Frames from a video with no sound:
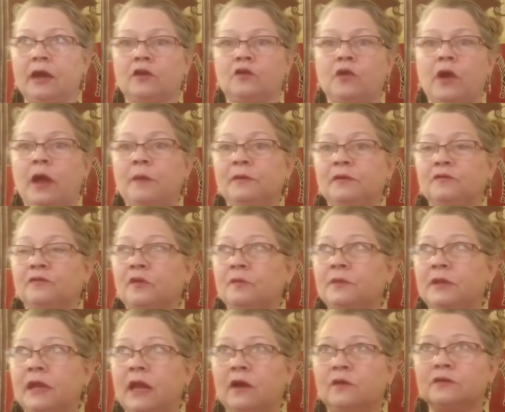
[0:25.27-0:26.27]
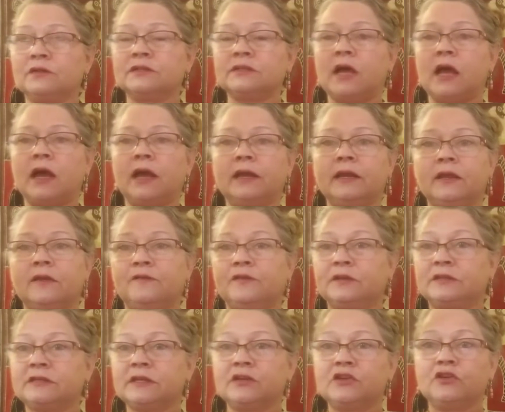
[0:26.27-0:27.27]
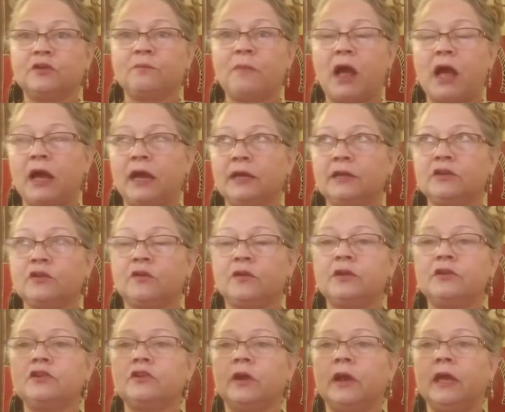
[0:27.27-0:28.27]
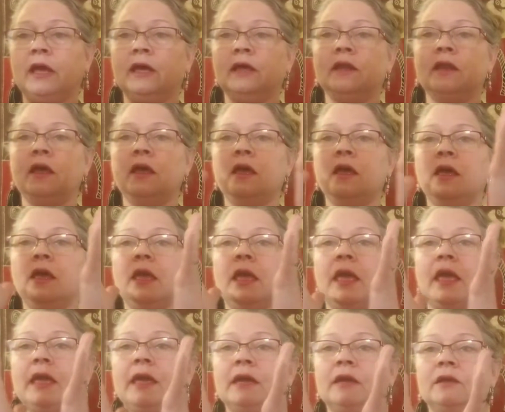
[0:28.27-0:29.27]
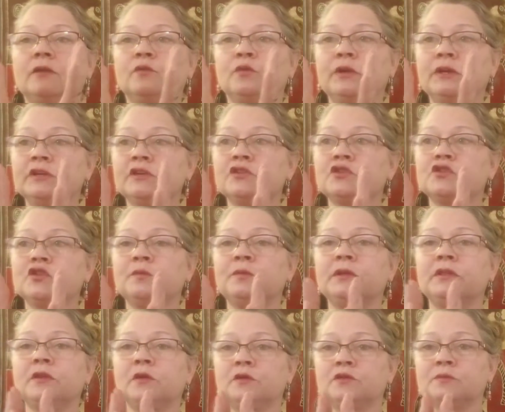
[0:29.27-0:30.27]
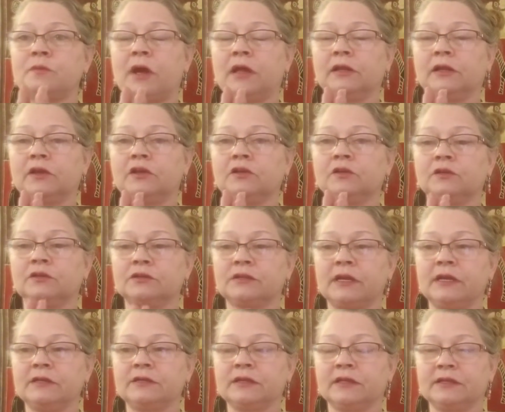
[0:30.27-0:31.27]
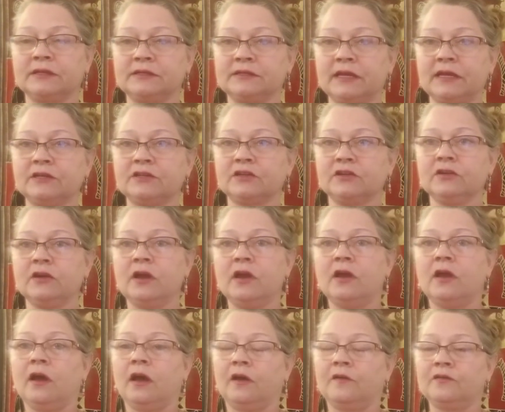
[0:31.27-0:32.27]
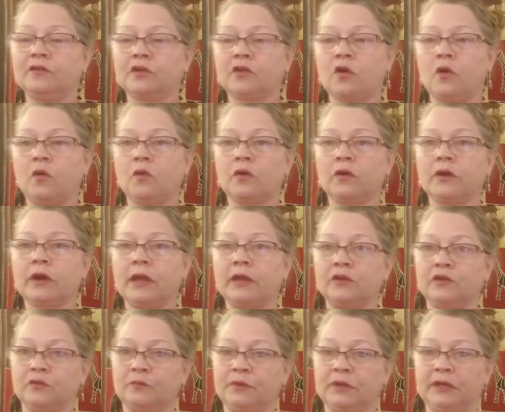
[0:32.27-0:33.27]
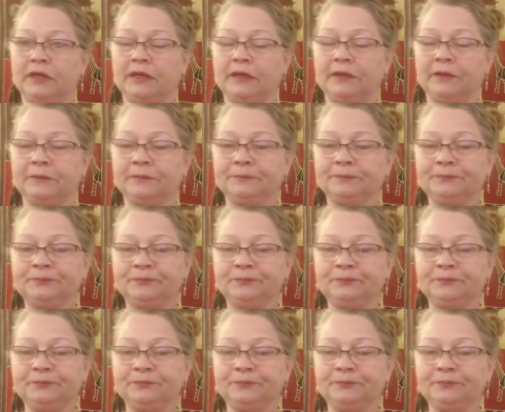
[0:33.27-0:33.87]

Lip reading: grab it from the outside if it's in your mind or in your head, and redistribute those molecules into the center of your core and your being.